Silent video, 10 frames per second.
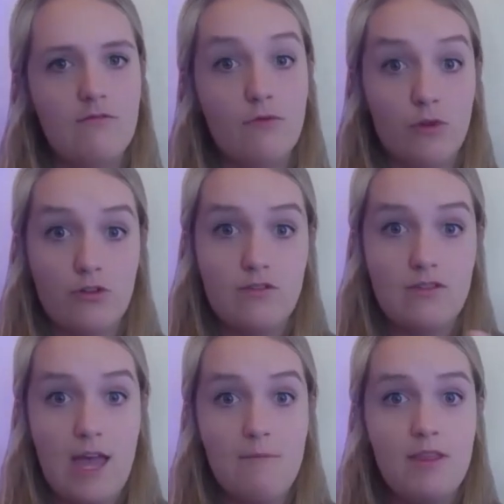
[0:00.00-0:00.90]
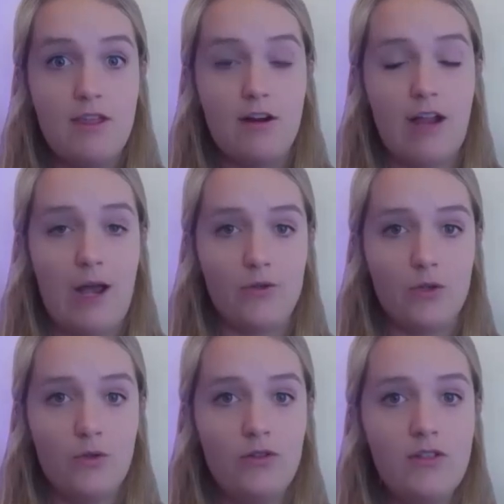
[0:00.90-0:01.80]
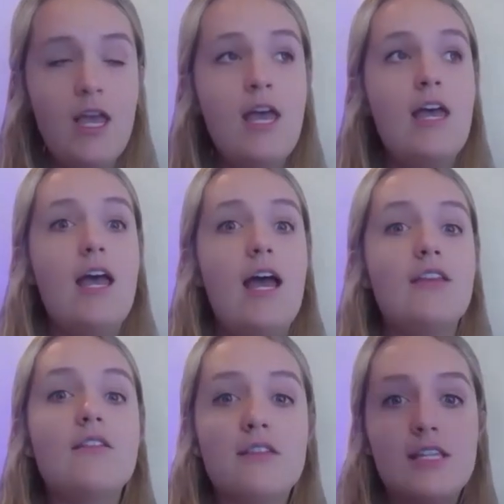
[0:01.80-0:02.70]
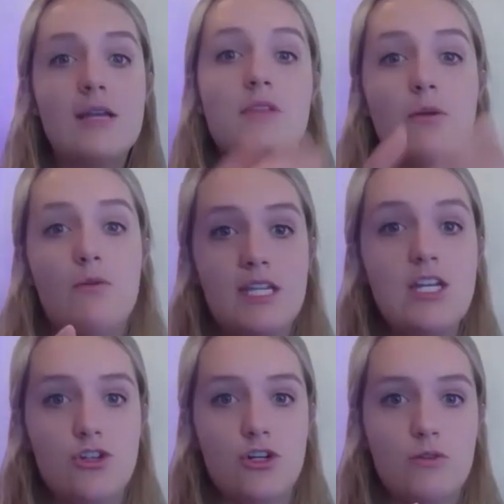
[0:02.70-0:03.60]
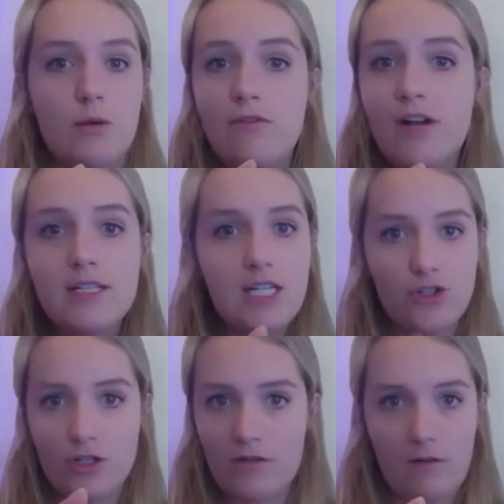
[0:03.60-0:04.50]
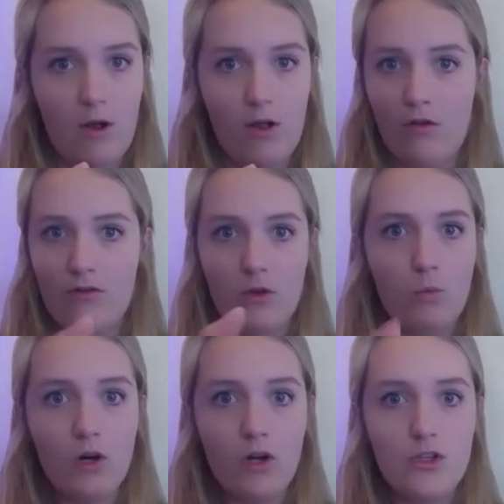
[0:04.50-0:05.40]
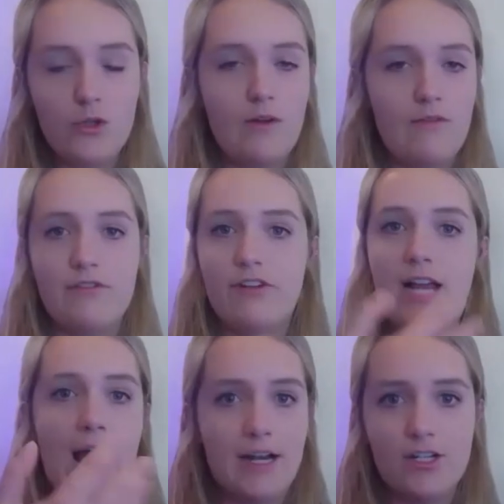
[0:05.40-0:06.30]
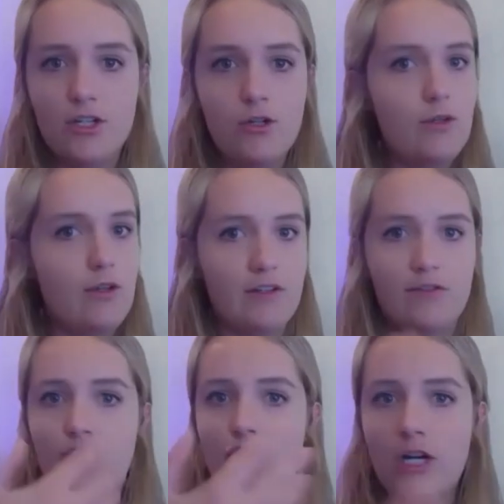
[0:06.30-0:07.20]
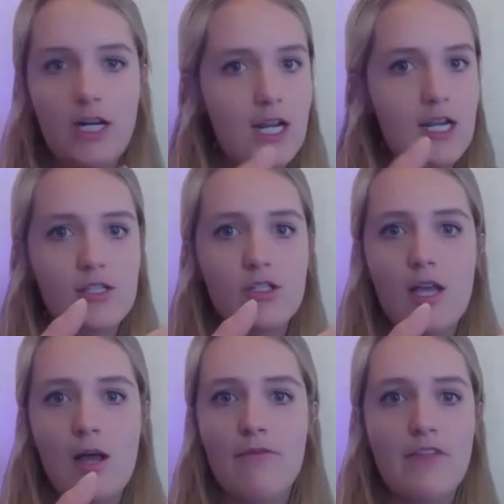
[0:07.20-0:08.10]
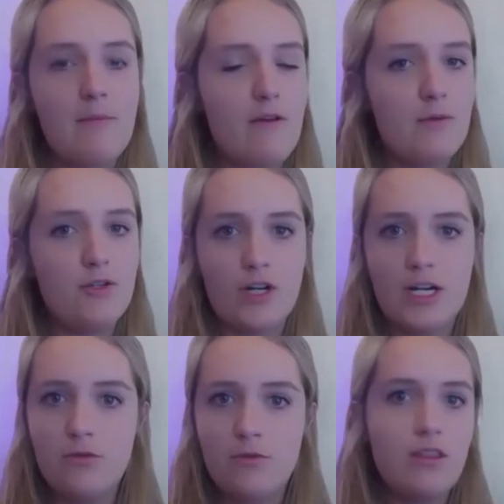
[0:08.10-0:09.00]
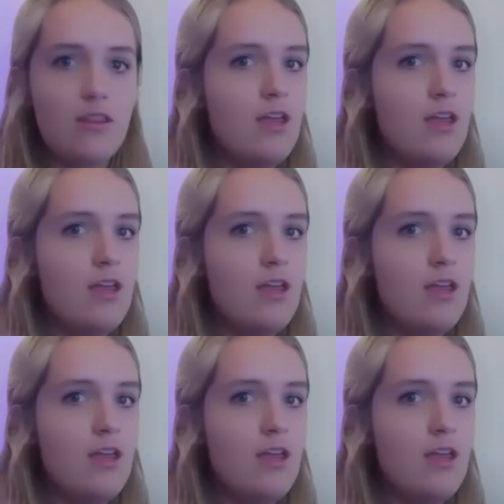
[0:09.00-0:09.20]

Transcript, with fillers: for them and their household mm-hmm. and then the same thing with teachers right we've got teachers from all over the world who have different attitudes have different trainings some of them have been trained with